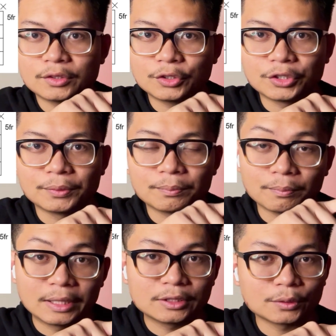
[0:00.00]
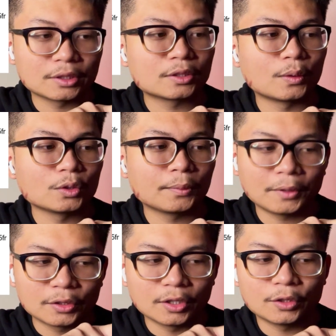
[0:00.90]
your bass note is going to be
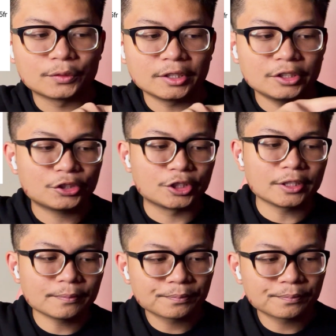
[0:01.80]
on the lower E string.